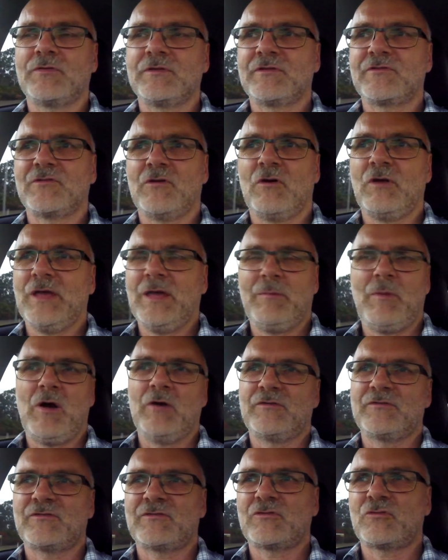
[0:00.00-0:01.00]
This is only
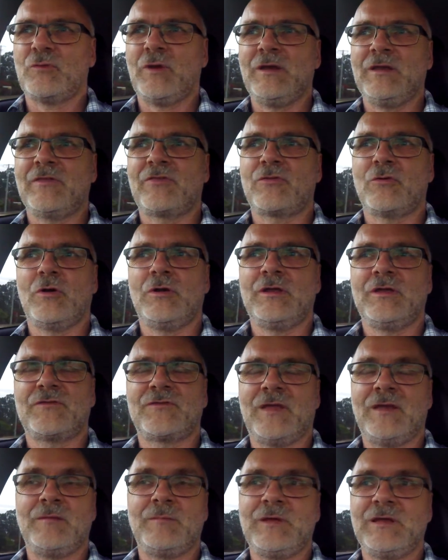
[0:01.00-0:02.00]
about 20-30
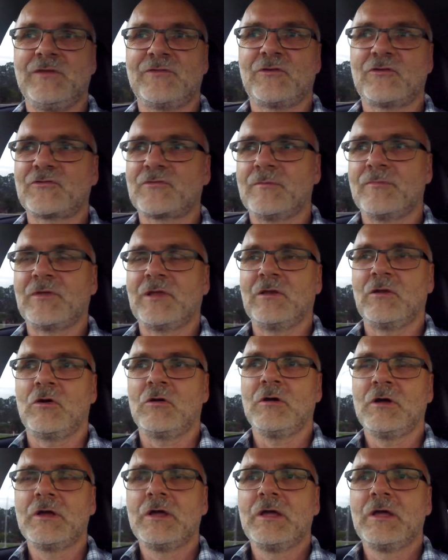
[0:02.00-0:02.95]
centimeters or something long.